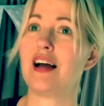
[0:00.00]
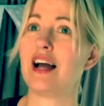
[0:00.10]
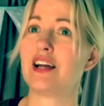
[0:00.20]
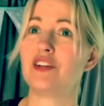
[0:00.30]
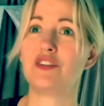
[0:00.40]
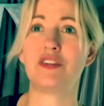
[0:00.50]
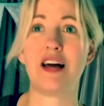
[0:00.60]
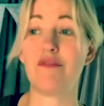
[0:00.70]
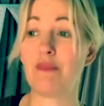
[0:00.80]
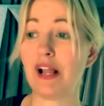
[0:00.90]
I can
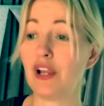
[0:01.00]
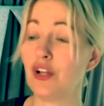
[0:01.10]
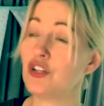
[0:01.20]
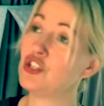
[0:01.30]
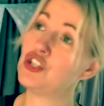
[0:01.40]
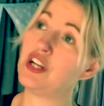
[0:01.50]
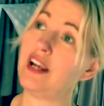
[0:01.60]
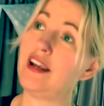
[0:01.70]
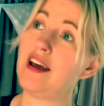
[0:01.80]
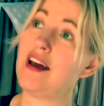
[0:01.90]
have my lunch
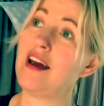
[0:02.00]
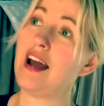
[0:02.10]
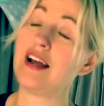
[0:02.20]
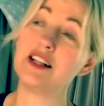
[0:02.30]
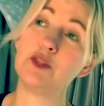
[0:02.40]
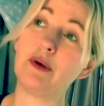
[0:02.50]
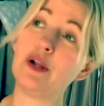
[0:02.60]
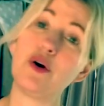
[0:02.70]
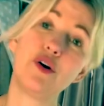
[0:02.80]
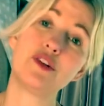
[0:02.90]
here. I can
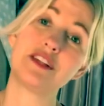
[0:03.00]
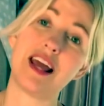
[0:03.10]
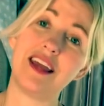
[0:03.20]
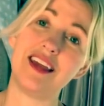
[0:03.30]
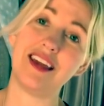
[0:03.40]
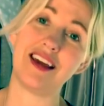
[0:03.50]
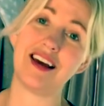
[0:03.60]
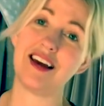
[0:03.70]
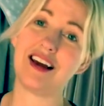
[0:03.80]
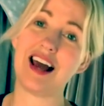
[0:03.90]
spend all day
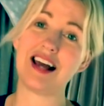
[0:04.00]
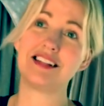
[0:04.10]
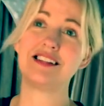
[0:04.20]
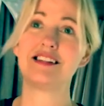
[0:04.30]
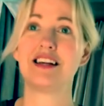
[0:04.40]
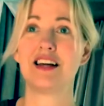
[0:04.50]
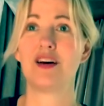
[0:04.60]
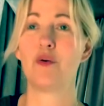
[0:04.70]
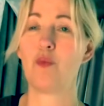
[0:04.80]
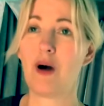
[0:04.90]
here, and
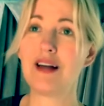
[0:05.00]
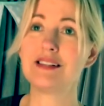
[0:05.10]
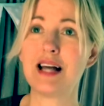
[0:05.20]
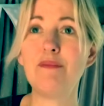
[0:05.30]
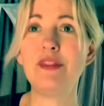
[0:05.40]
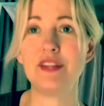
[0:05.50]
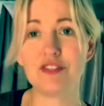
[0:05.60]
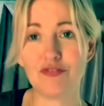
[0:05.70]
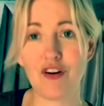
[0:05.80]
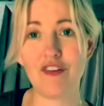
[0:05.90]
whilst I'm in
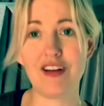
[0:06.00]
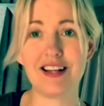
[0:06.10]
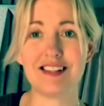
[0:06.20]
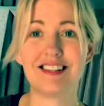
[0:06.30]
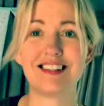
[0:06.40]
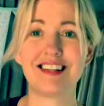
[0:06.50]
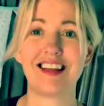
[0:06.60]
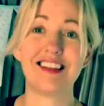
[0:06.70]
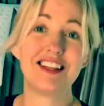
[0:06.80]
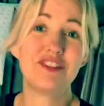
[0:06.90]
this forest
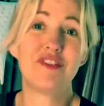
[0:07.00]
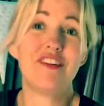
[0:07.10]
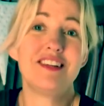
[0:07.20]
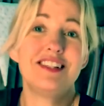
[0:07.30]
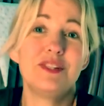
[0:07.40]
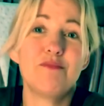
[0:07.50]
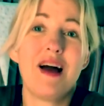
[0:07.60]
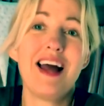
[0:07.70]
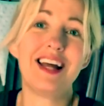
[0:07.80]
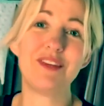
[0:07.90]
is
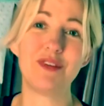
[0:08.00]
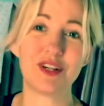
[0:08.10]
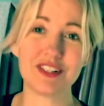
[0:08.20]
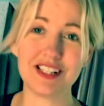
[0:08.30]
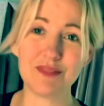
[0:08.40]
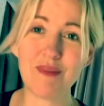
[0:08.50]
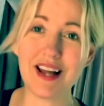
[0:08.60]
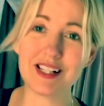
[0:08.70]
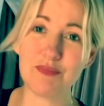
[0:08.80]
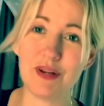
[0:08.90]
mine because it's my
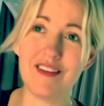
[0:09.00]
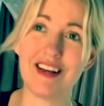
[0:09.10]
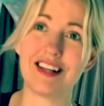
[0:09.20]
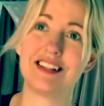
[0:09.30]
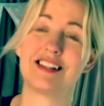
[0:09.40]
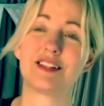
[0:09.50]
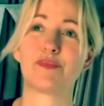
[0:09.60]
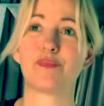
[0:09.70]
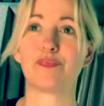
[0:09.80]
experience.